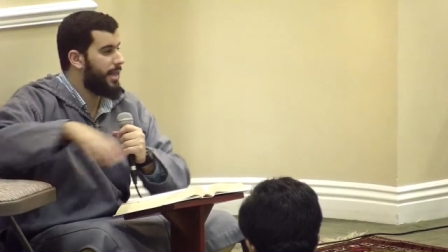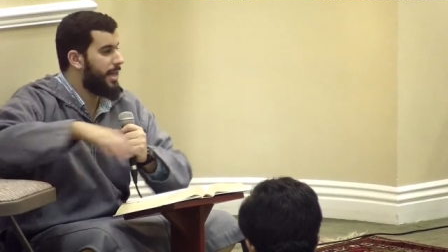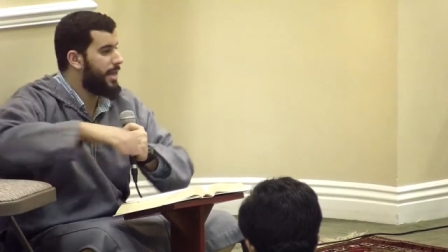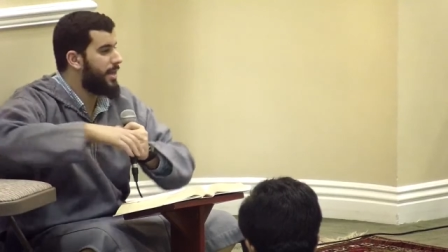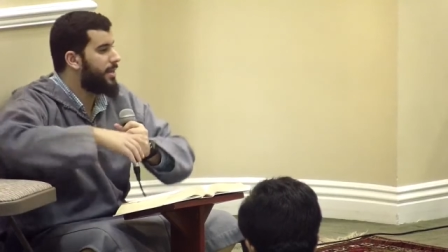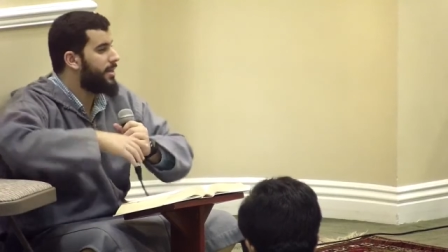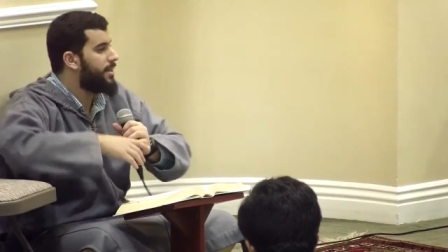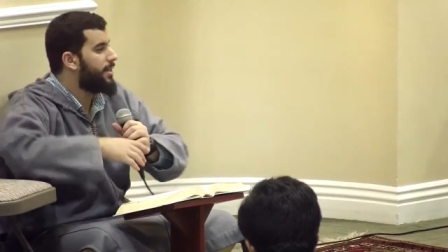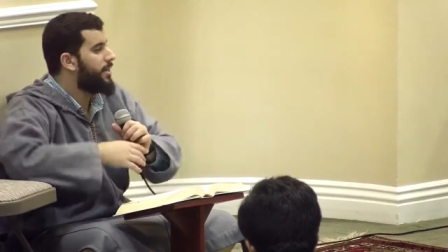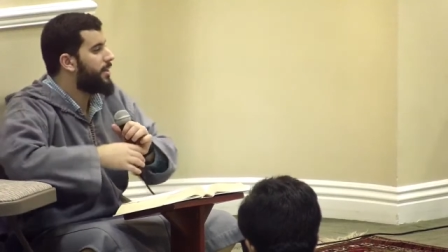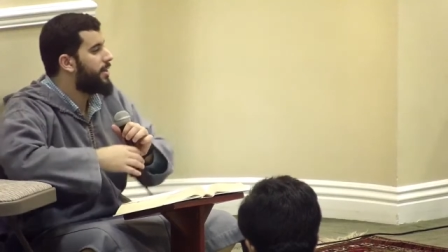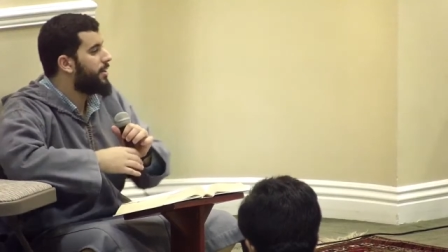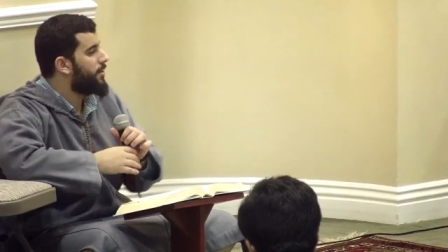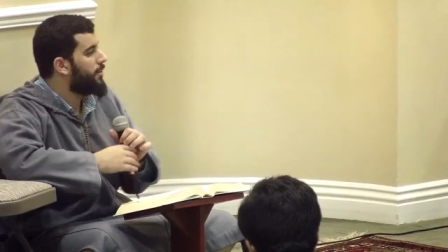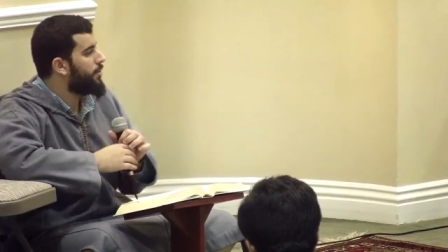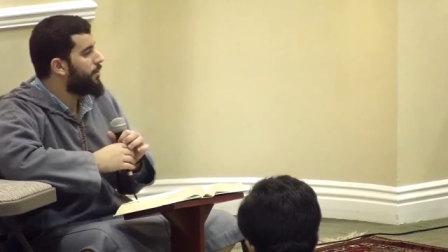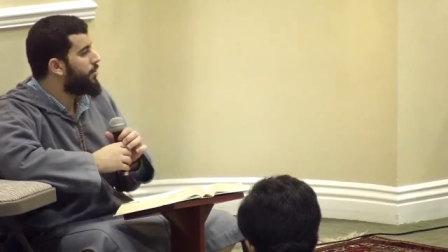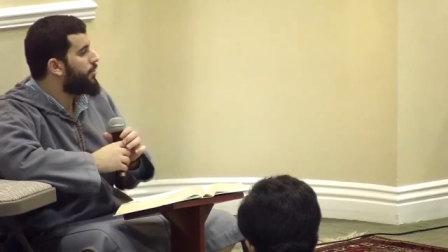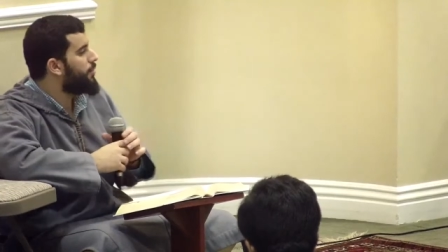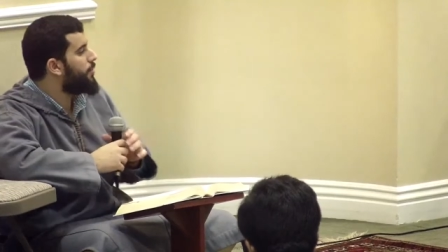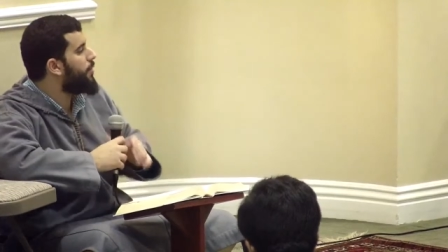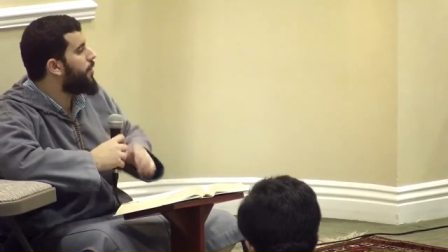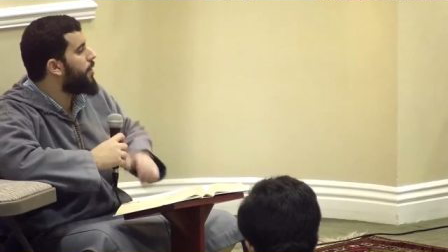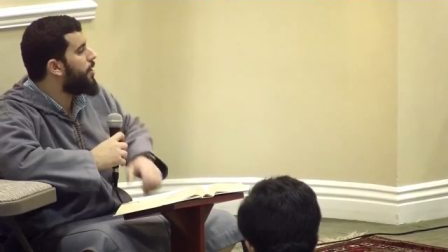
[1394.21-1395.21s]
then
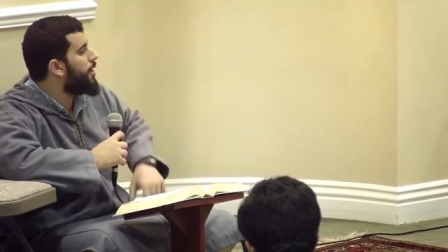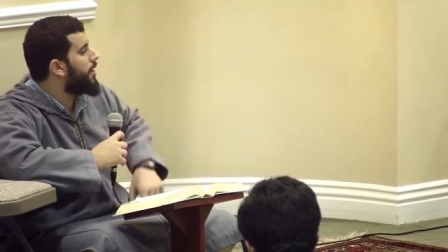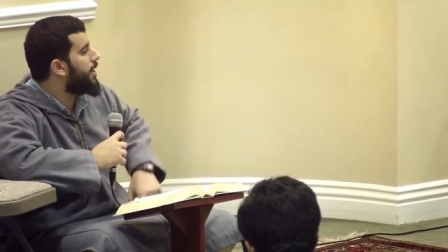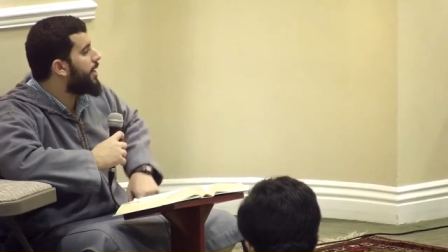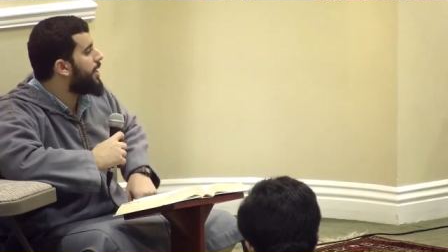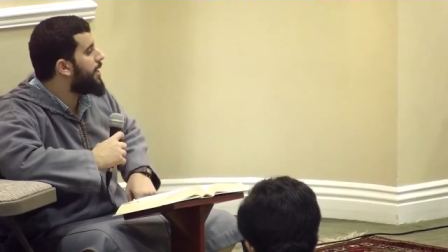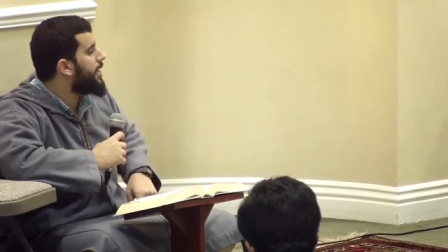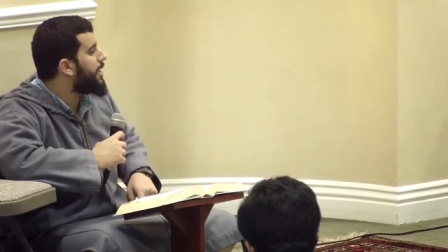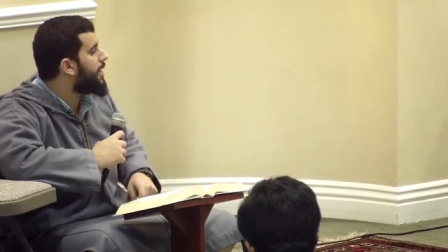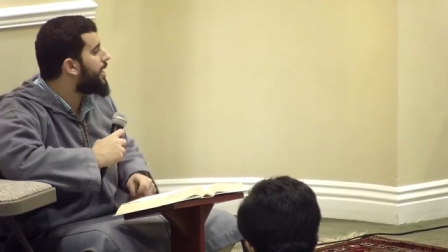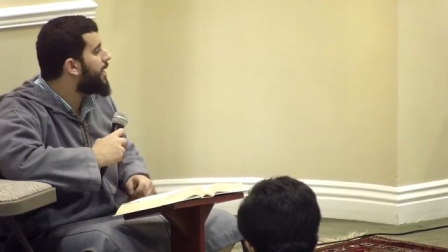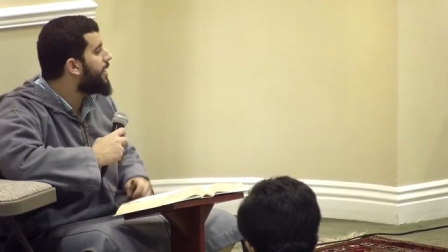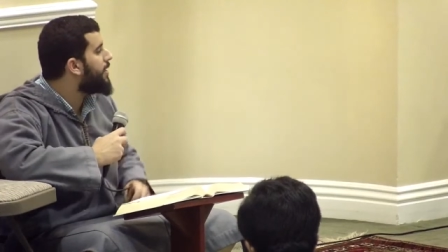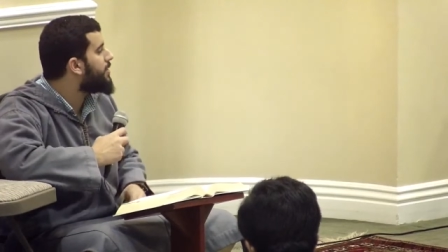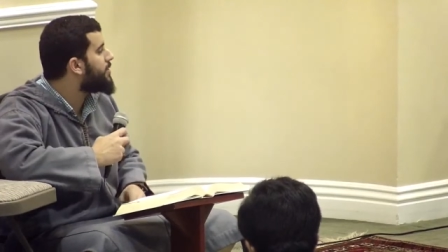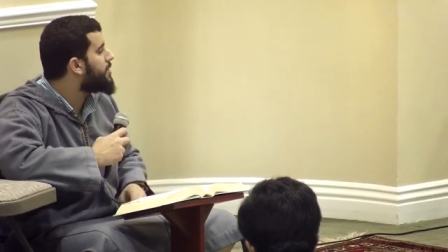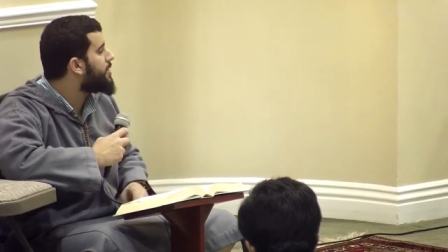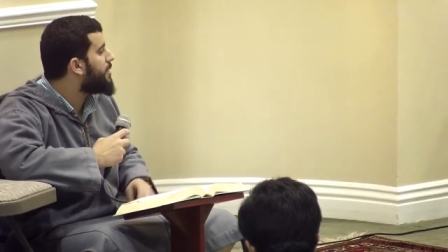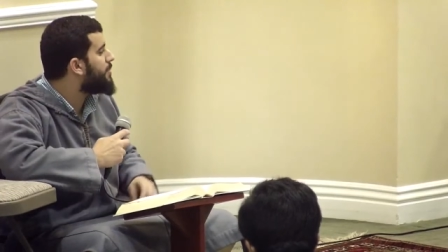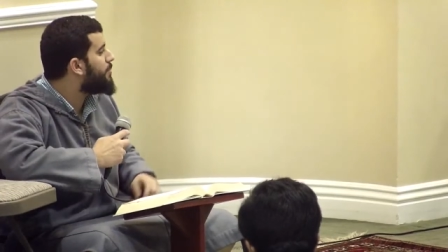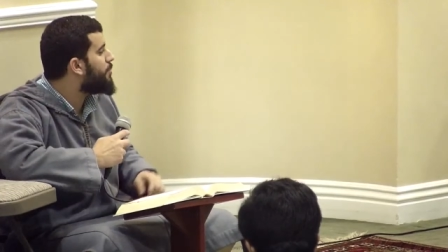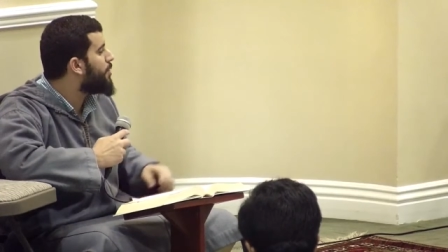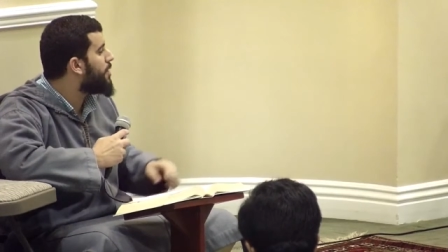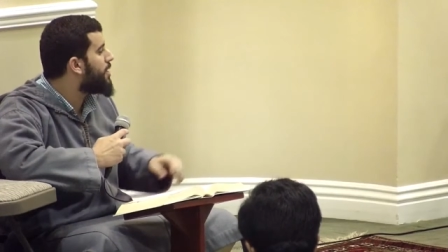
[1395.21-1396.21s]
you are going to
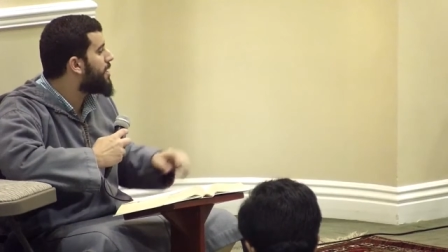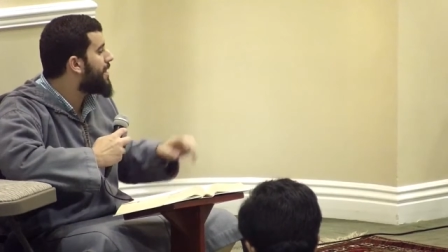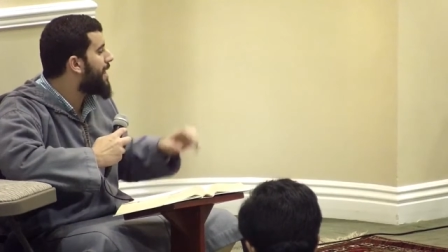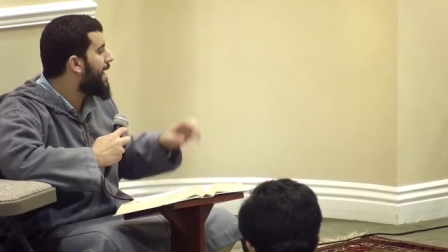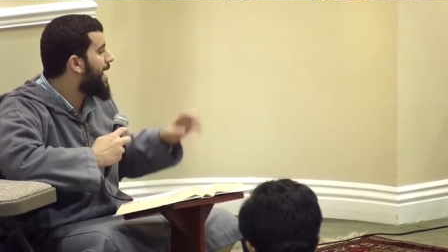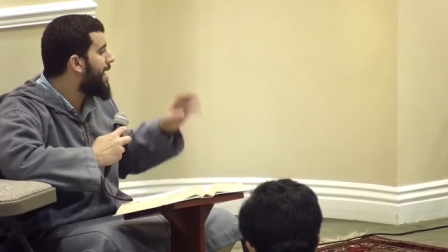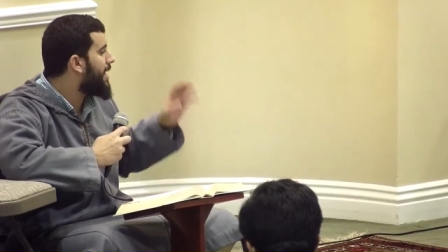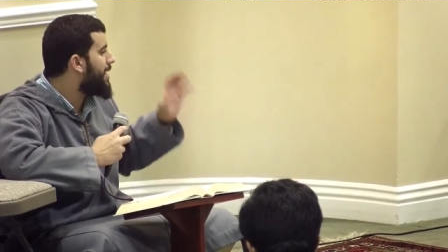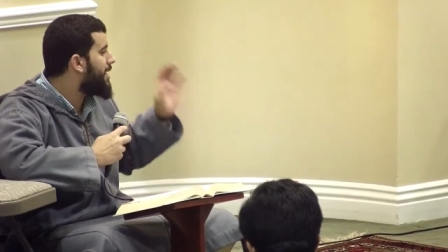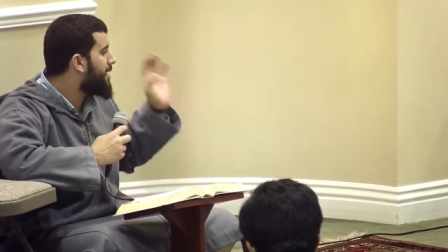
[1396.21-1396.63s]
kill someone